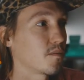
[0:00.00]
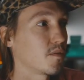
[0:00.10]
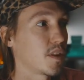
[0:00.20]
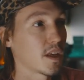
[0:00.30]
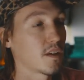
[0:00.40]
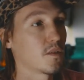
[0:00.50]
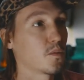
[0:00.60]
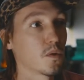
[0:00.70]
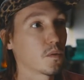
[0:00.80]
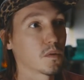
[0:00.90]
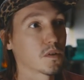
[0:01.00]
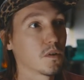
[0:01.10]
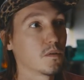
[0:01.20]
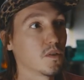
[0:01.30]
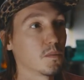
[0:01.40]
the war was
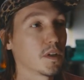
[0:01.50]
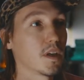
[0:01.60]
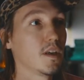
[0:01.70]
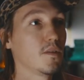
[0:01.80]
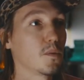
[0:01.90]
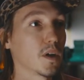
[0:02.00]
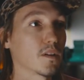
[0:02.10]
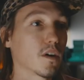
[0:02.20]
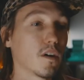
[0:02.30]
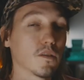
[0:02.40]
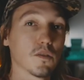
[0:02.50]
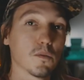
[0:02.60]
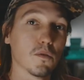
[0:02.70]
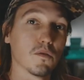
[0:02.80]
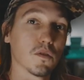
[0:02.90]
over. But he went on
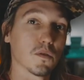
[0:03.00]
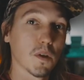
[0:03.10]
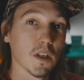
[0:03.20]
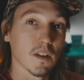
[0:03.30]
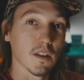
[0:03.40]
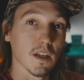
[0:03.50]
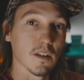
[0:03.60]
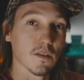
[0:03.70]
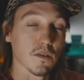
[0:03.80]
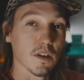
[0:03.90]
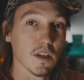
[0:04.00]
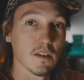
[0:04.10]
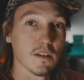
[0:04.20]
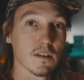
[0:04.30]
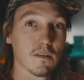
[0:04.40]
to move to Sweden then. So
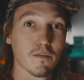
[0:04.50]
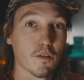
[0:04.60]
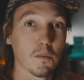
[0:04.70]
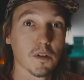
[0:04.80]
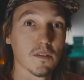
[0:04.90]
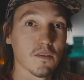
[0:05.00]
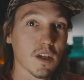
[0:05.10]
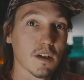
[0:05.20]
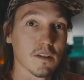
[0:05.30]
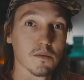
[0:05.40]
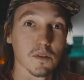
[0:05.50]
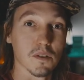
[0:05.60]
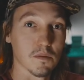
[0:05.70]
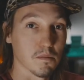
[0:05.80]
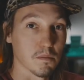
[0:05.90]
his formative years
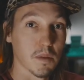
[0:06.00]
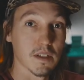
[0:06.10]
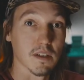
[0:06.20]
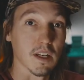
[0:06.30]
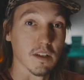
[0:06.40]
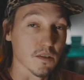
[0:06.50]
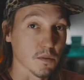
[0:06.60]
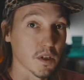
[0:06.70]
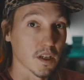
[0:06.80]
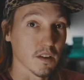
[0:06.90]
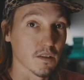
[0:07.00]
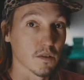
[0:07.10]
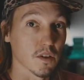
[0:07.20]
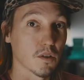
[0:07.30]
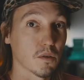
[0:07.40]
was basically in Sweden.
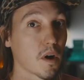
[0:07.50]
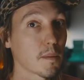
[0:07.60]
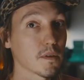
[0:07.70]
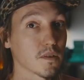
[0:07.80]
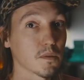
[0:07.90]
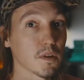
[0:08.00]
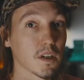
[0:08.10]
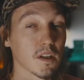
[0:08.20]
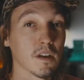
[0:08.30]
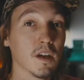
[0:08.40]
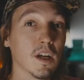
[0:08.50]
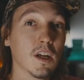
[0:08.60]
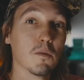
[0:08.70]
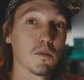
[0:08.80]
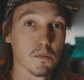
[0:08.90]
So he grew up in Sweden,
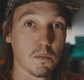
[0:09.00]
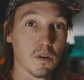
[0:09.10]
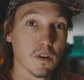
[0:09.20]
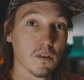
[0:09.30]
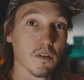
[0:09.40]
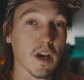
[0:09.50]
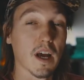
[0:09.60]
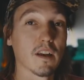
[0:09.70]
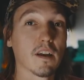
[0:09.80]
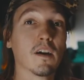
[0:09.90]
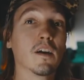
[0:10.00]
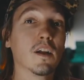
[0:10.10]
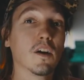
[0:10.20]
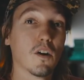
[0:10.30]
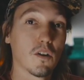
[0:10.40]
was born in Uganda,
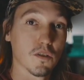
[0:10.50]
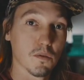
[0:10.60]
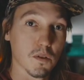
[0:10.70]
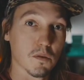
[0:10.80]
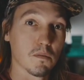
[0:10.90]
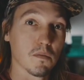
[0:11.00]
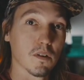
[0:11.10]
also was